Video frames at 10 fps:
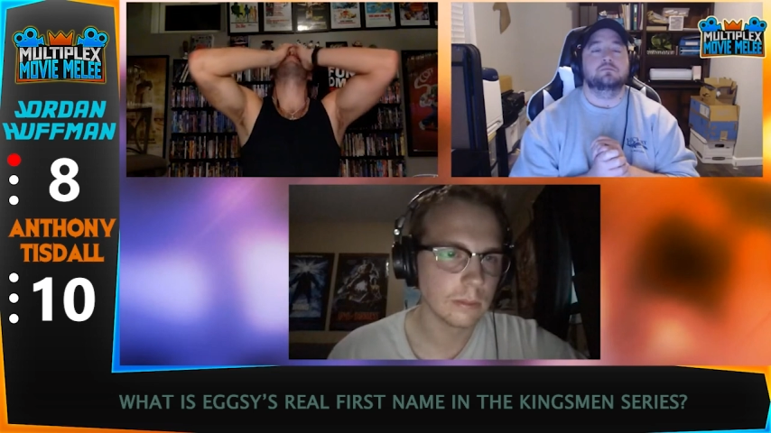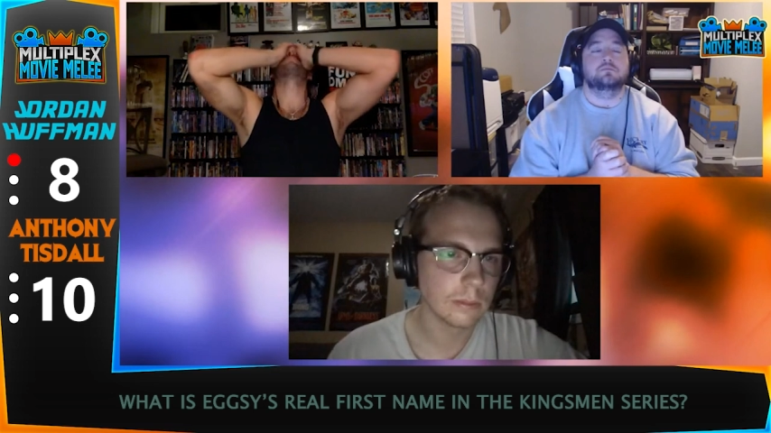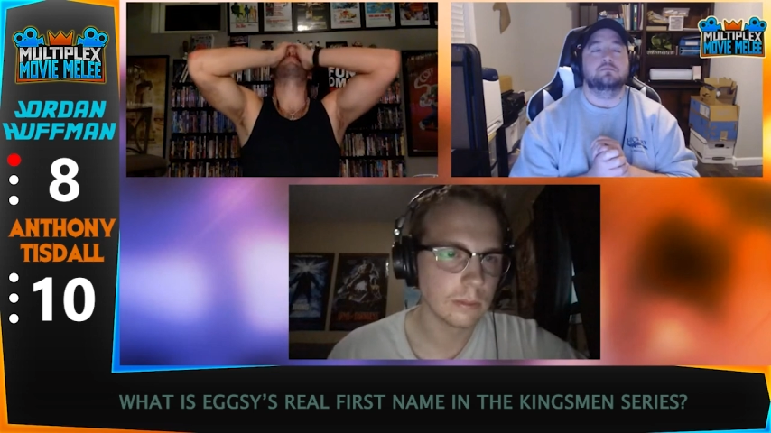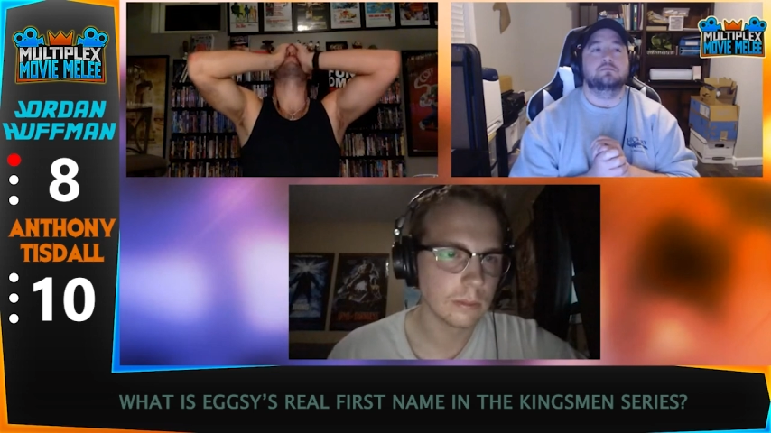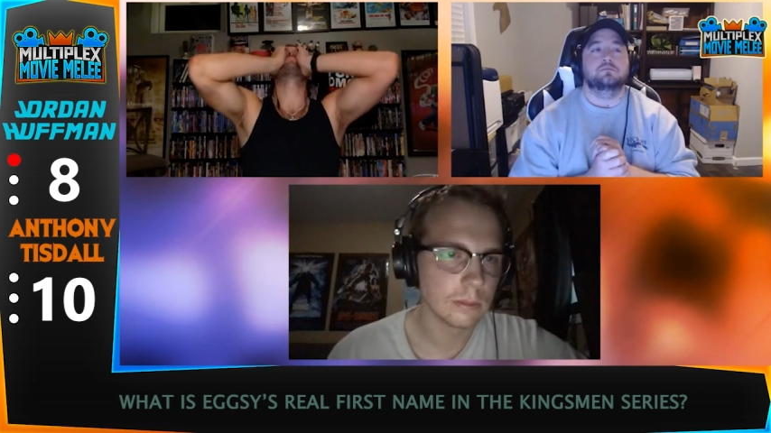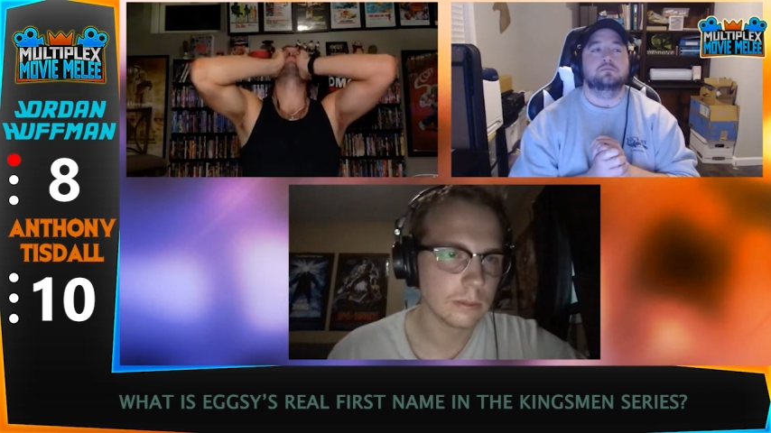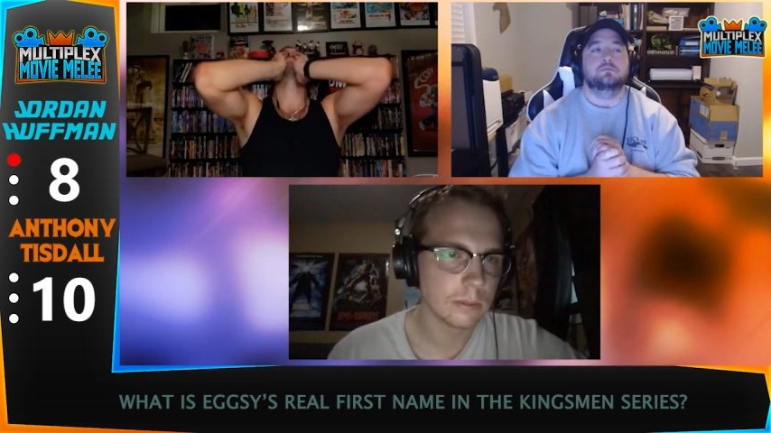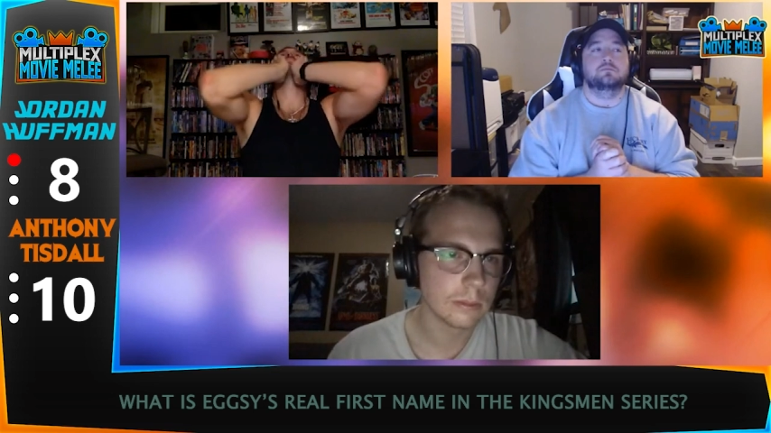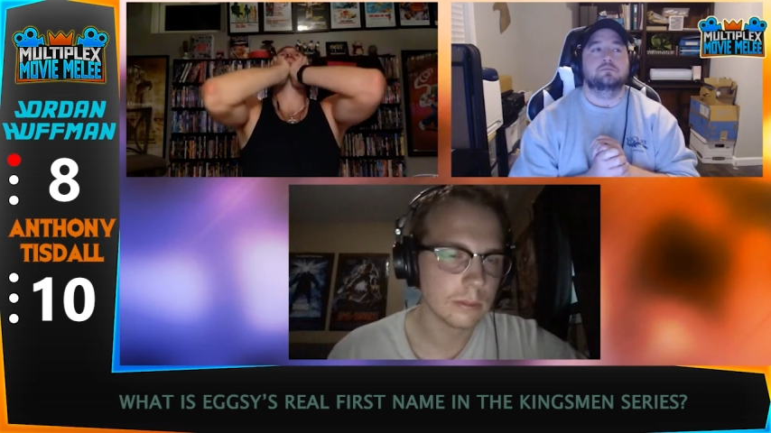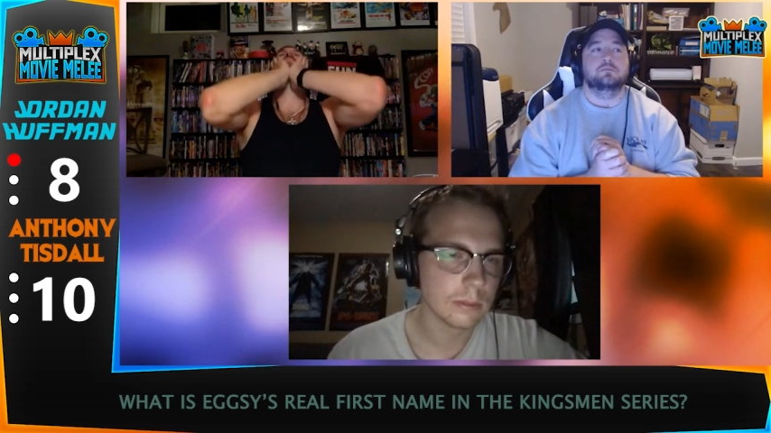
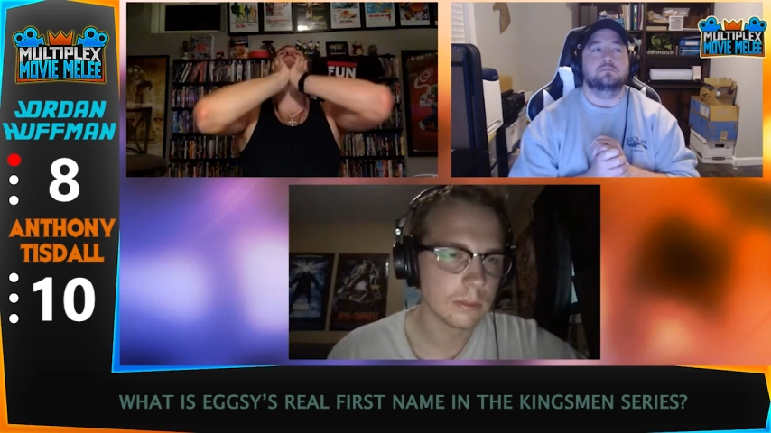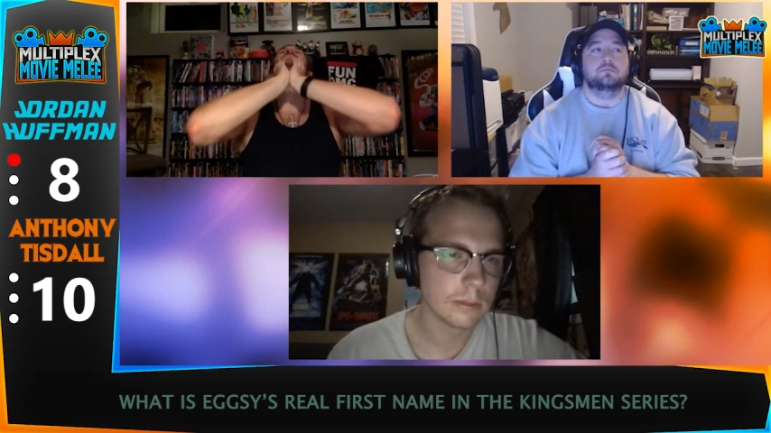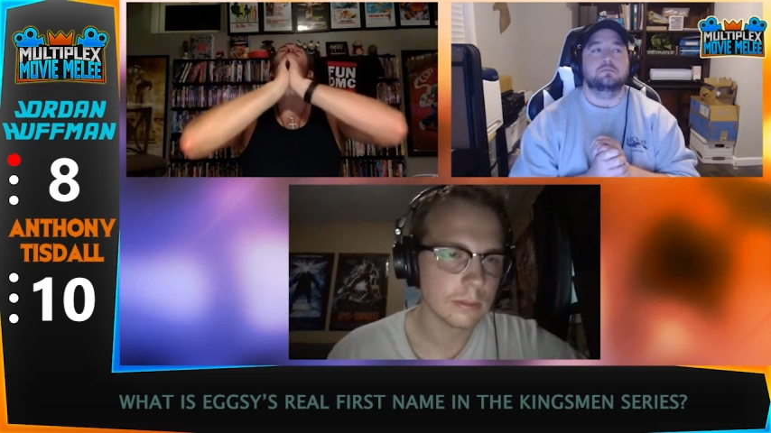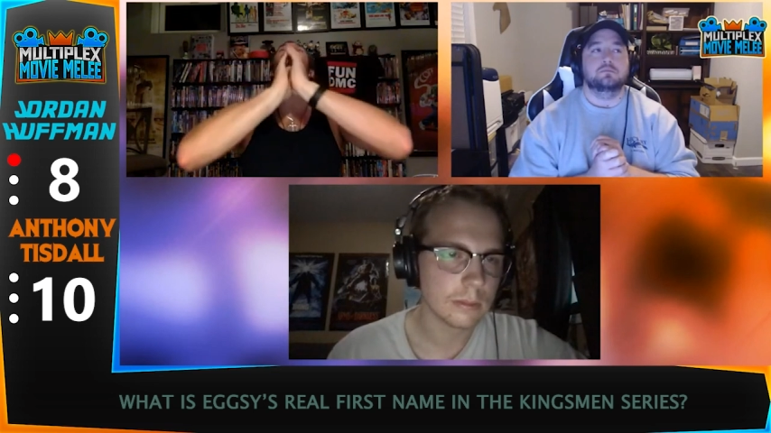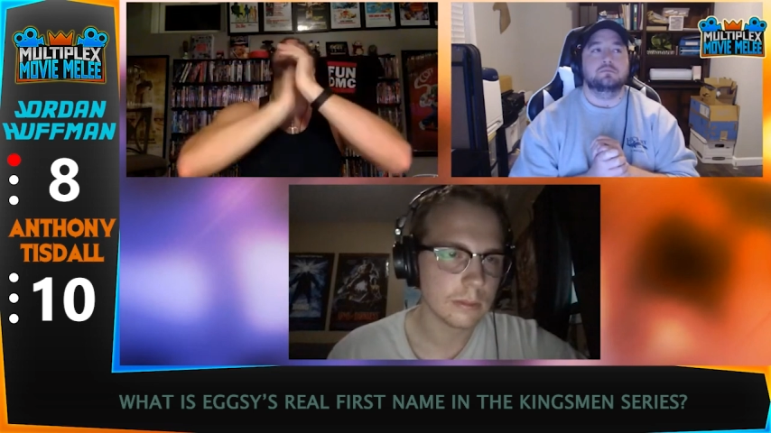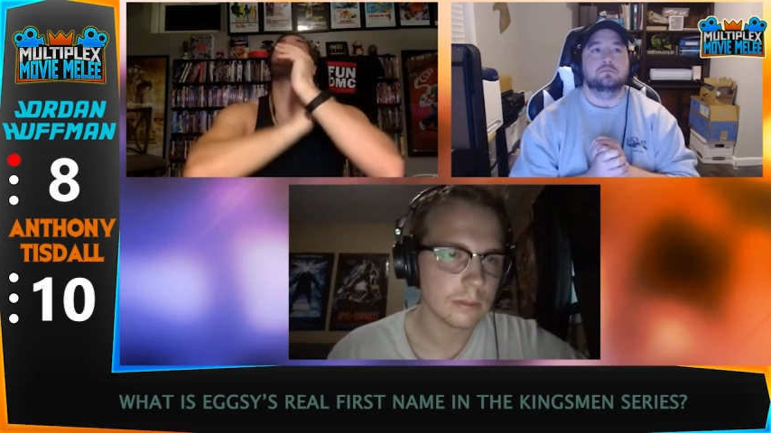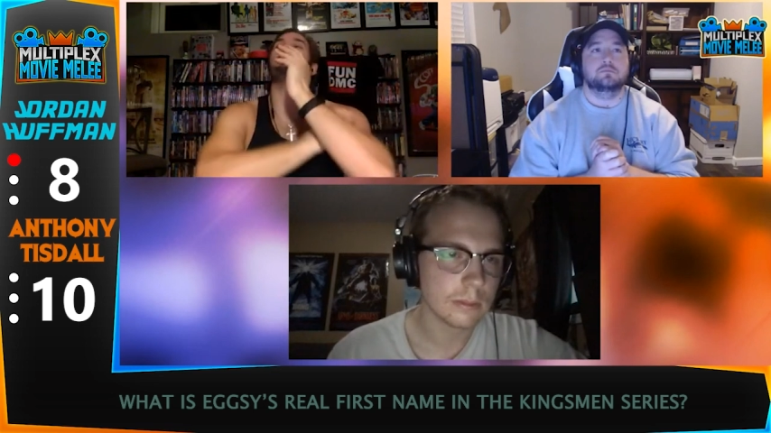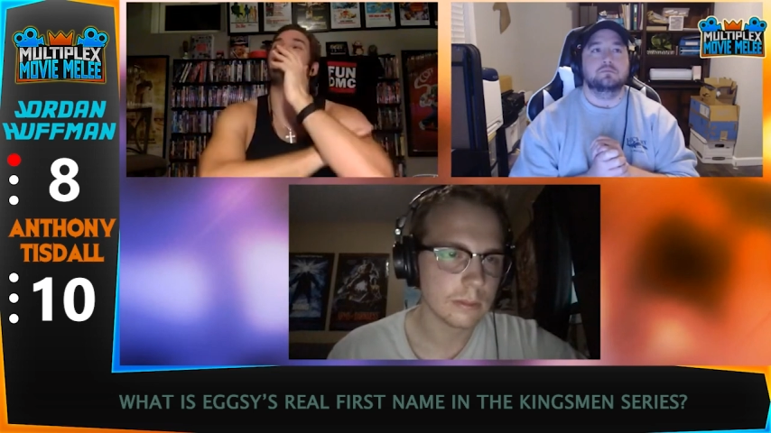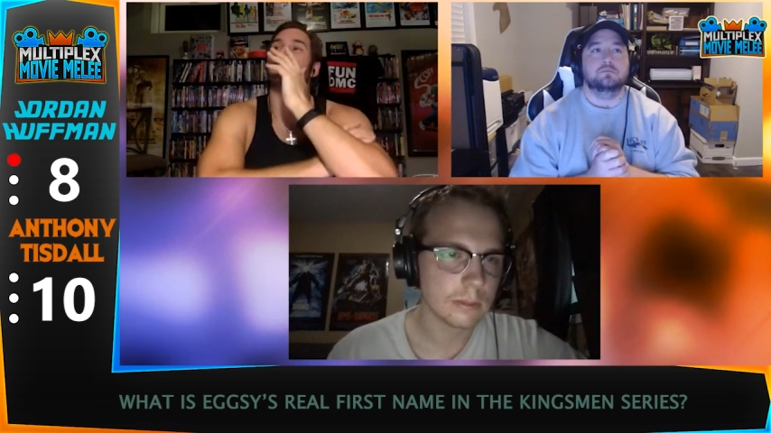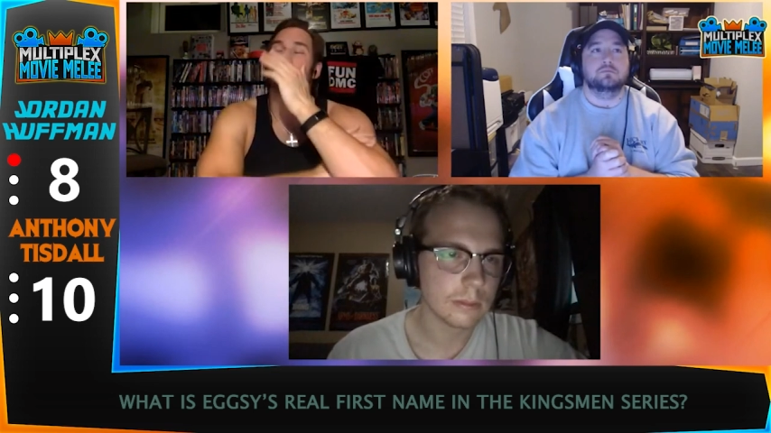(no one is talking)